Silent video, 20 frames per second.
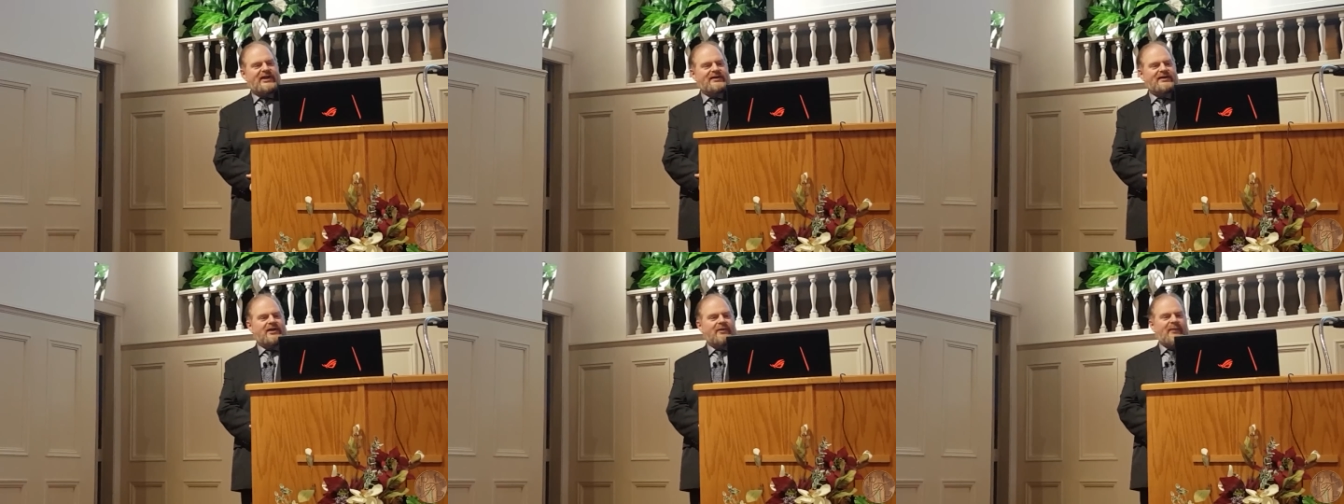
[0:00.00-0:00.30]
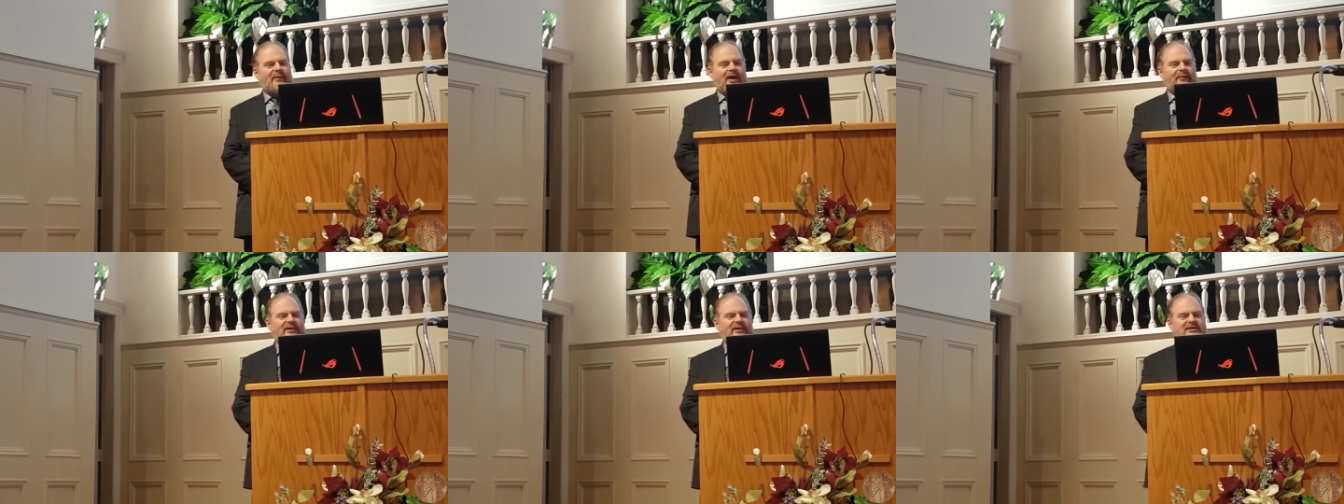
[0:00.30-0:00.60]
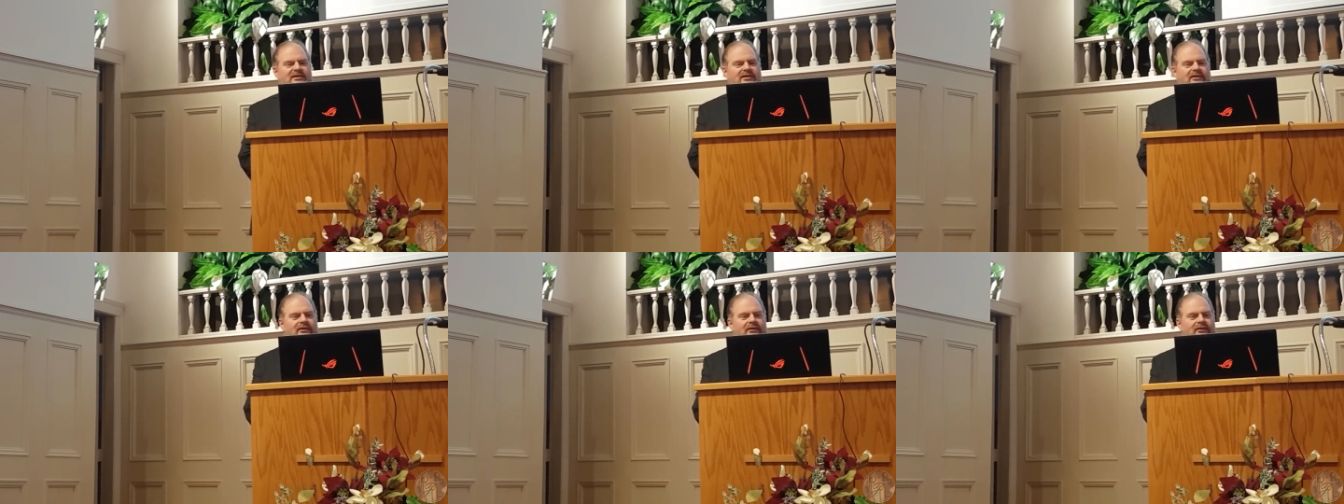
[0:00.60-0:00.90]
10
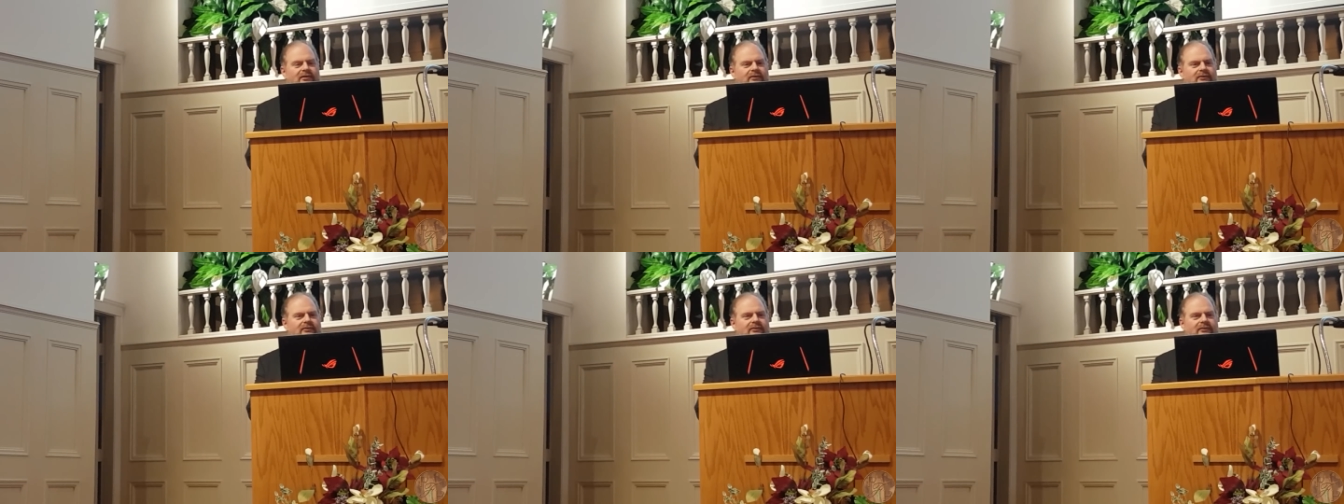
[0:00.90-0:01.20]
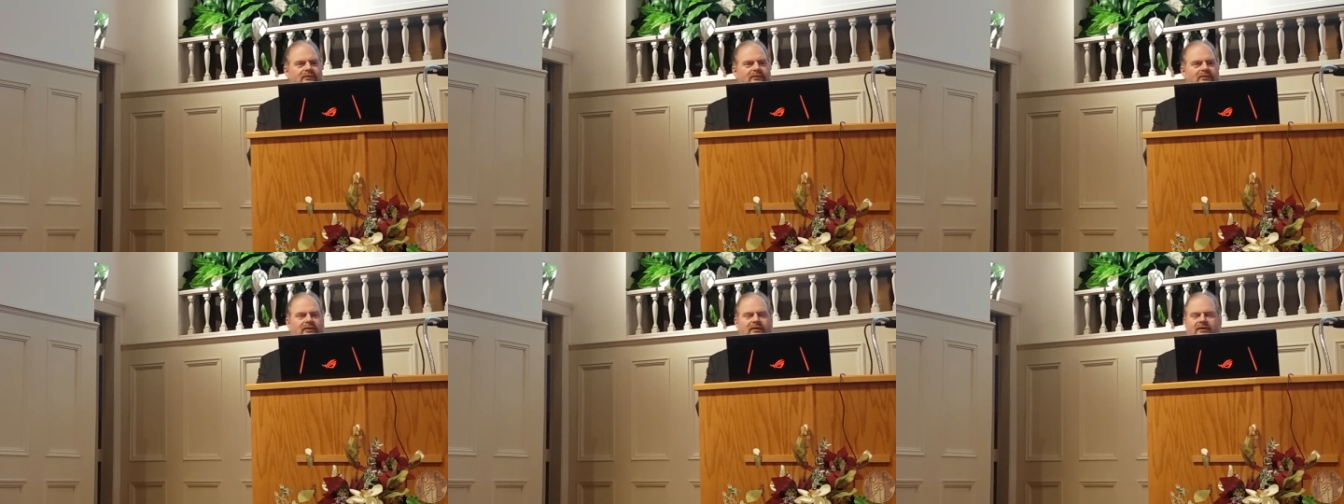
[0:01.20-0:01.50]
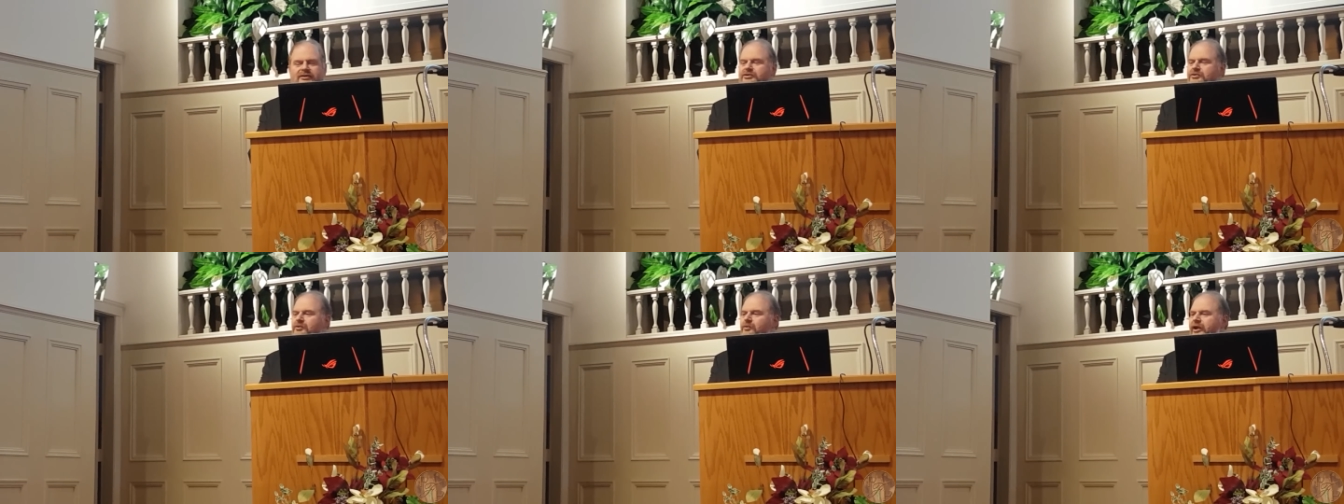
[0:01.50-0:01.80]
commandments.
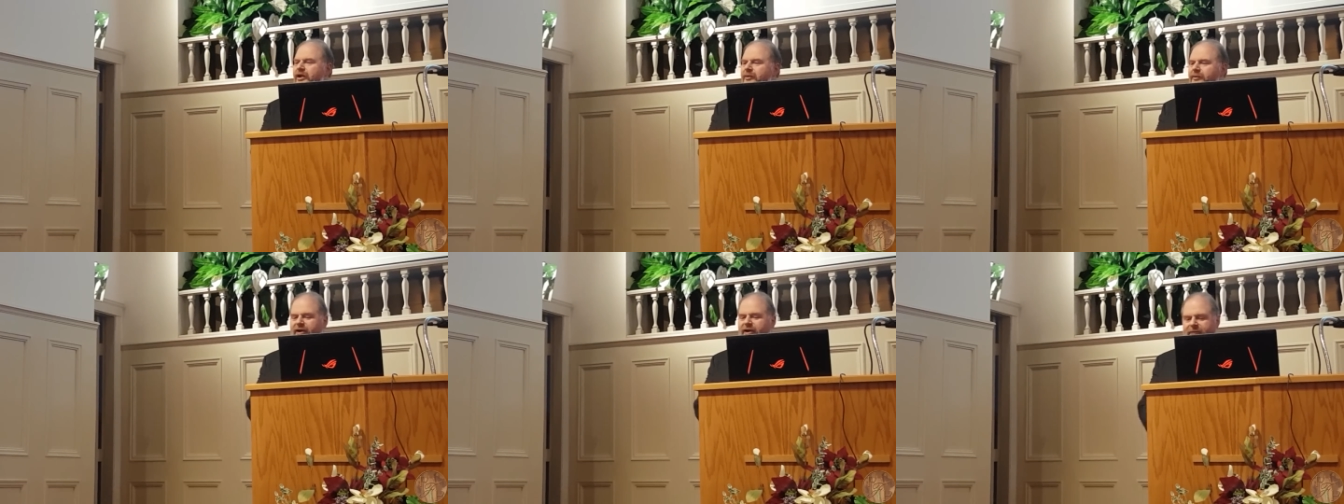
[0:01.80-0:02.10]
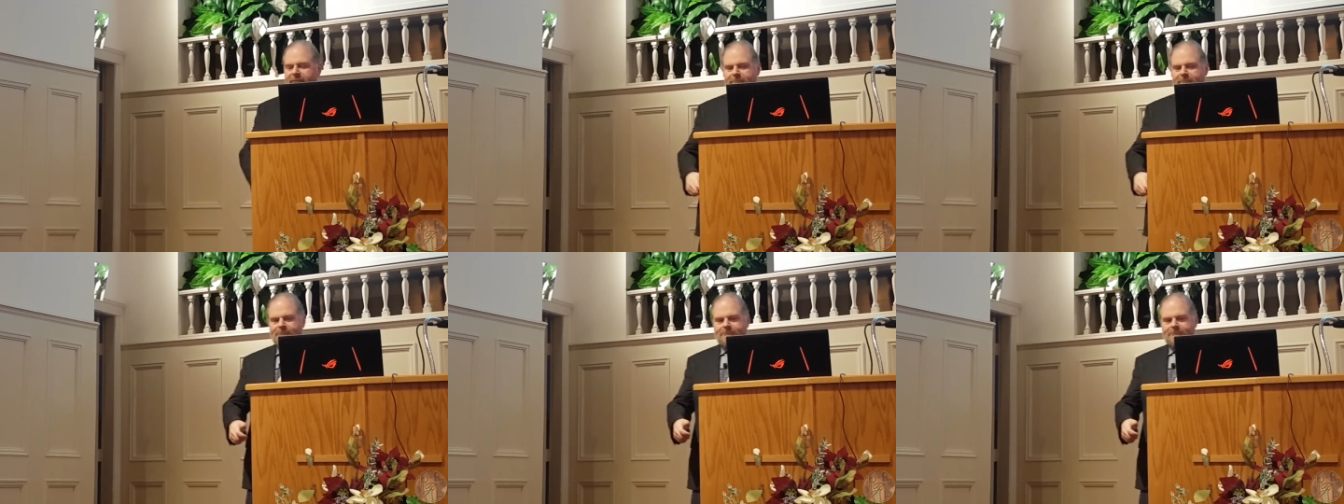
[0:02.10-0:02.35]
So, wait a minute.